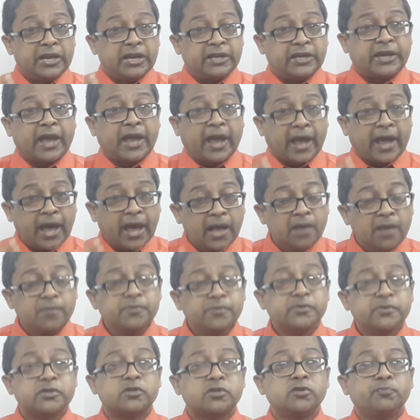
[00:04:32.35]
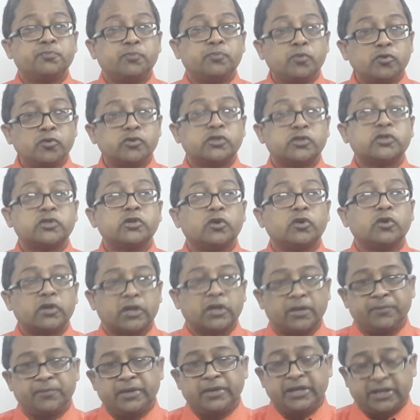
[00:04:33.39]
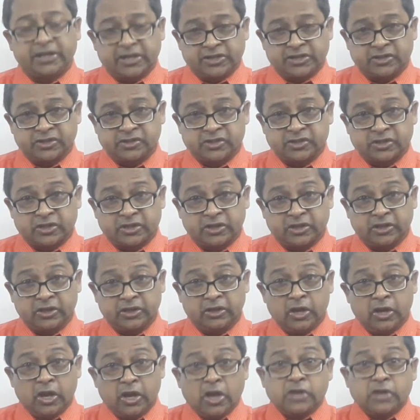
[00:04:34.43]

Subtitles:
it helps to boost your communication skill.